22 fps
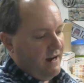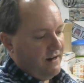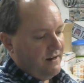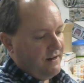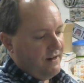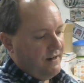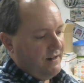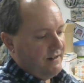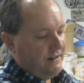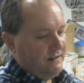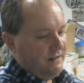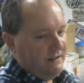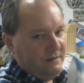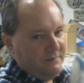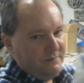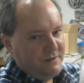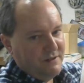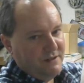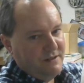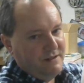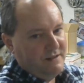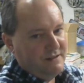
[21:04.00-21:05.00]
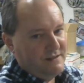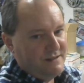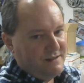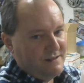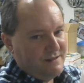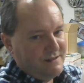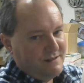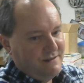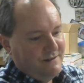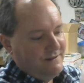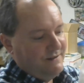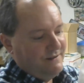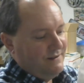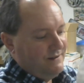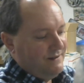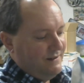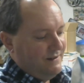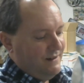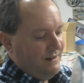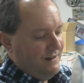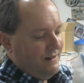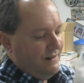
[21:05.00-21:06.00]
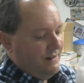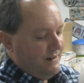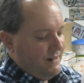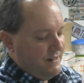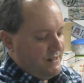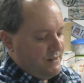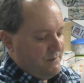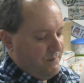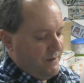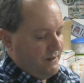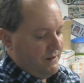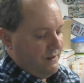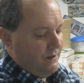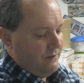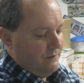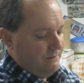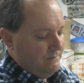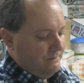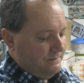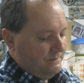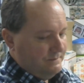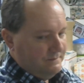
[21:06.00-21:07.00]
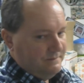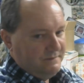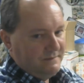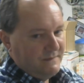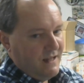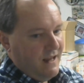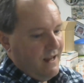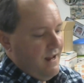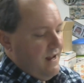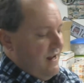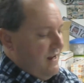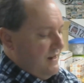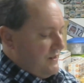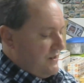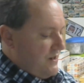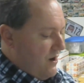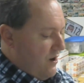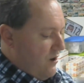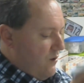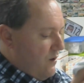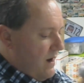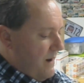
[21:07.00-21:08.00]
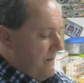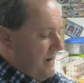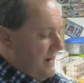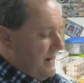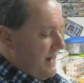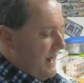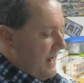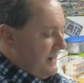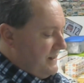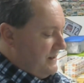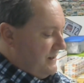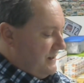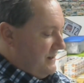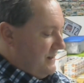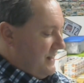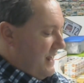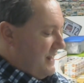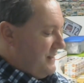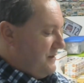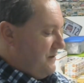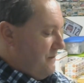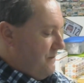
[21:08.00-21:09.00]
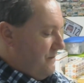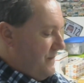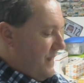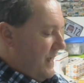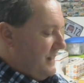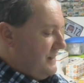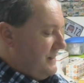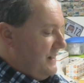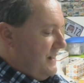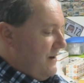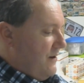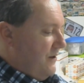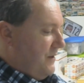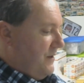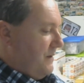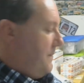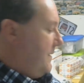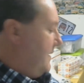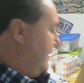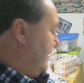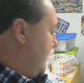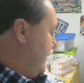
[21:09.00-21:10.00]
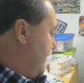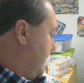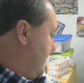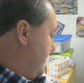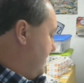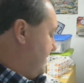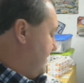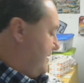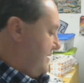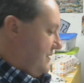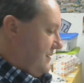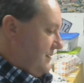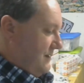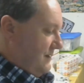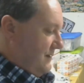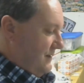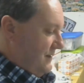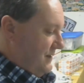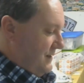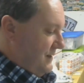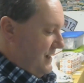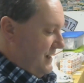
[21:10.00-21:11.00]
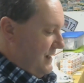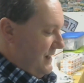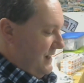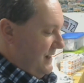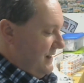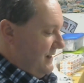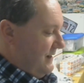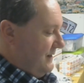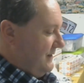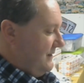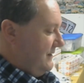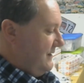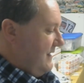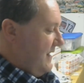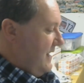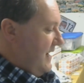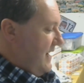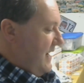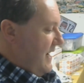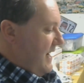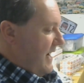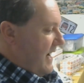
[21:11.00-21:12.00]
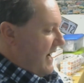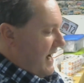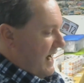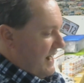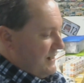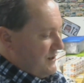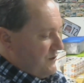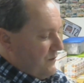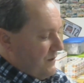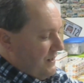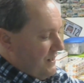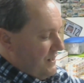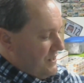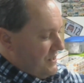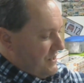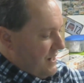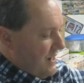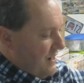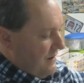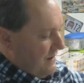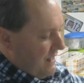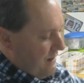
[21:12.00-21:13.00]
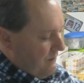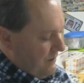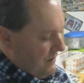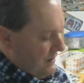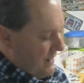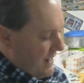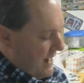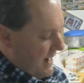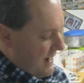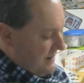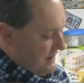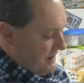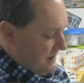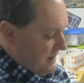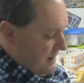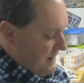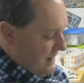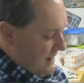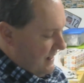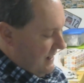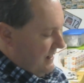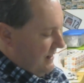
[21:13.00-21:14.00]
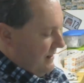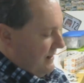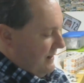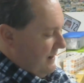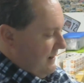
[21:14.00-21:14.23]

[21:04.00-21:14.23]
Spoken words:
I'll cuddle up to this nice pillow. So, I mean, that's it on the pillows scene. I just wanted to share that with you guys, see